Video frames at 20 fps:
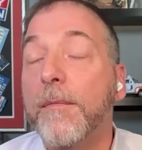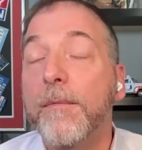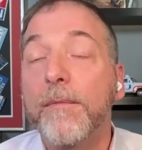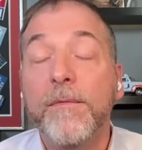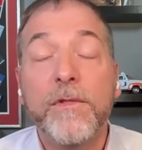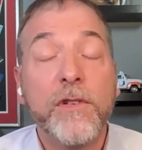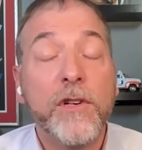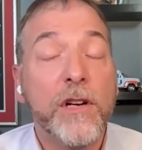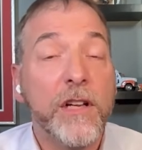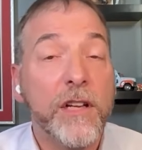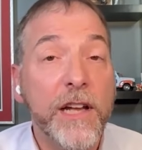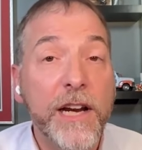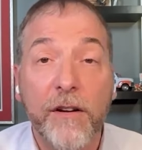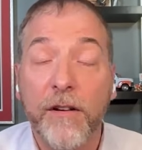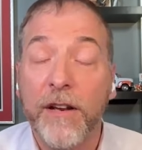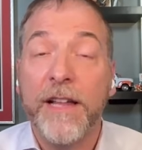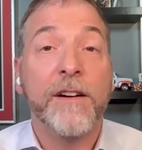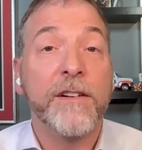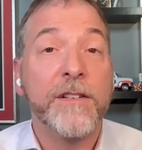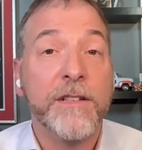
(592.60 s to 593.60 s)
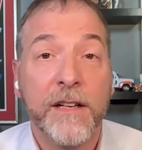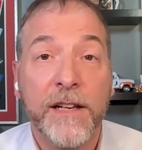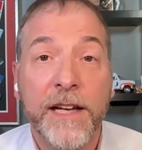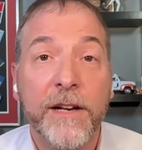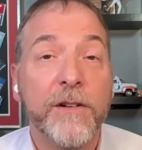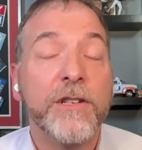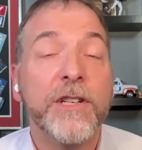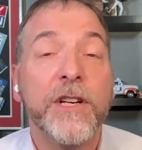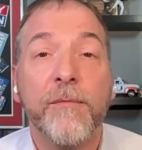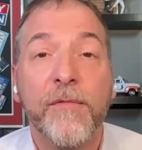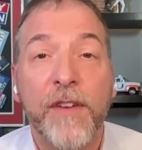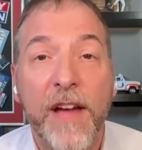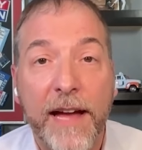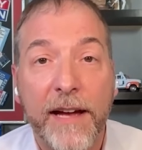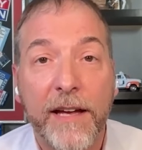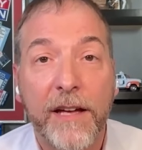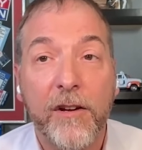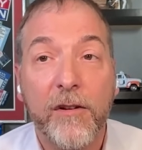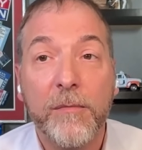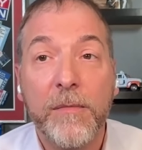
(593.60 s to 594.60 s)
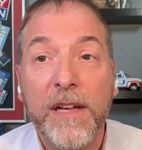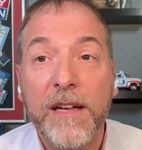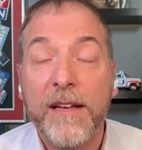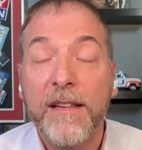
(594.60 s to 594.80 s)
Clearly, there's a leadership vacuum.